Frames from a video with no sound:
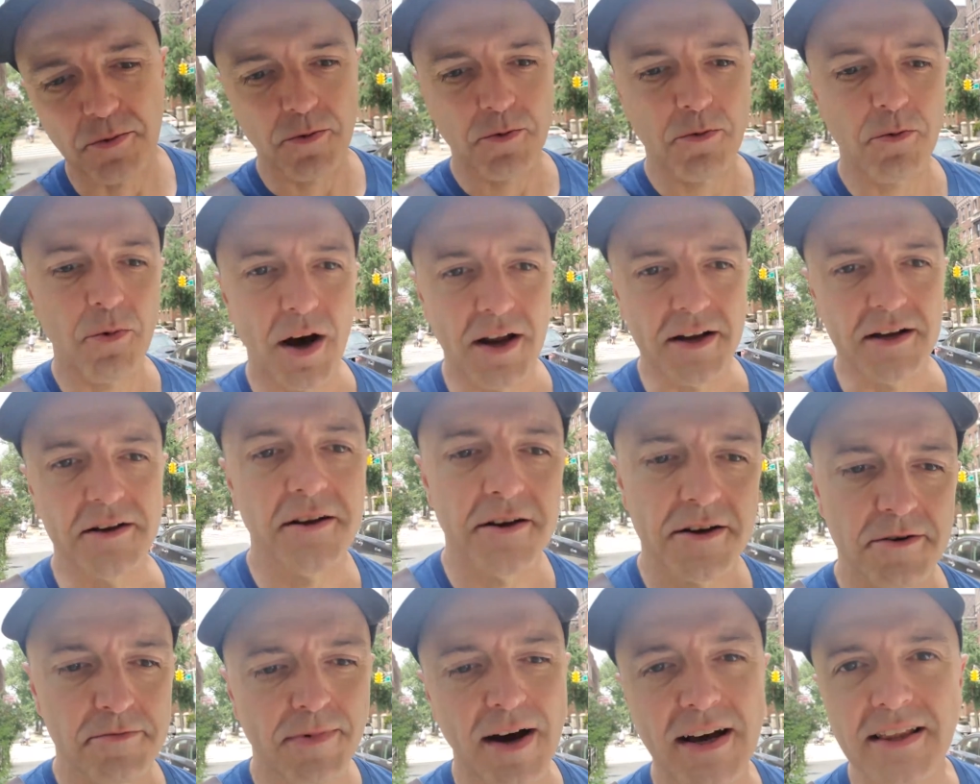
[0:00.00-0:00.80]
what
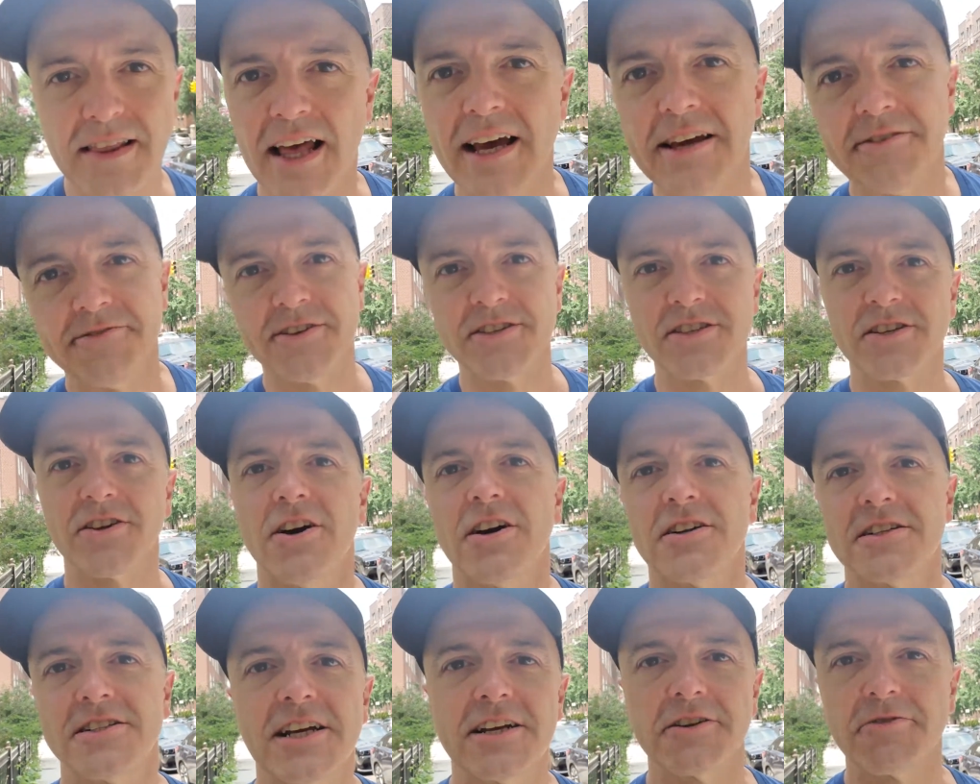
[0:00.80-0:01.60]
my life as a
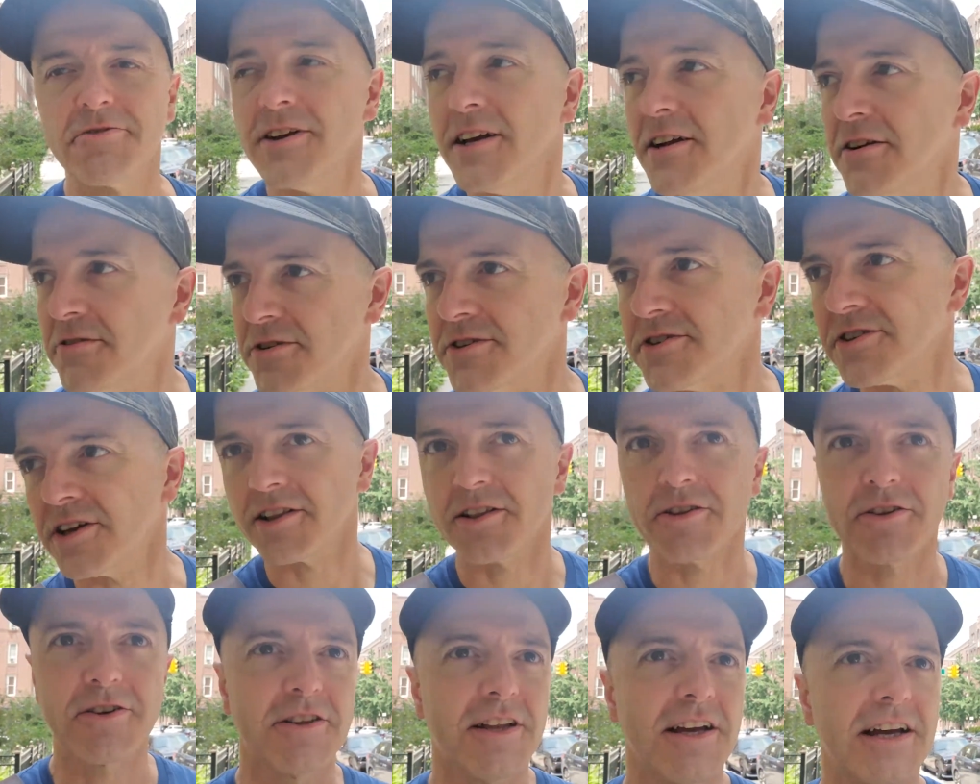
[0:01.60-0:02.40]
content creator is going to
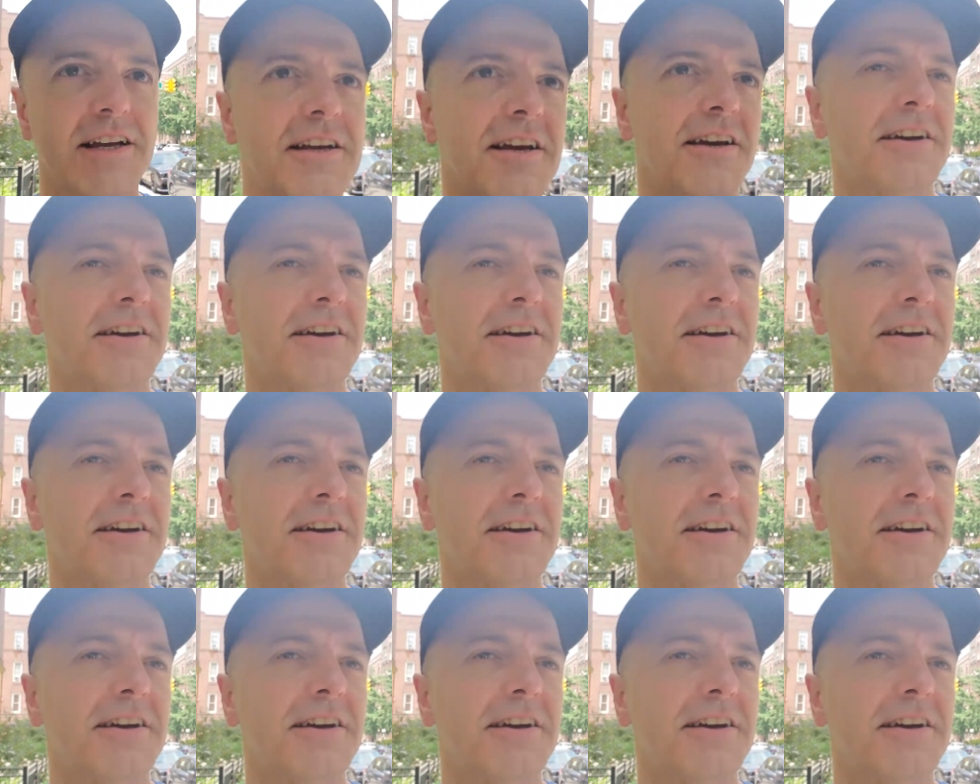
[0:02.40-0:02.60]
look like.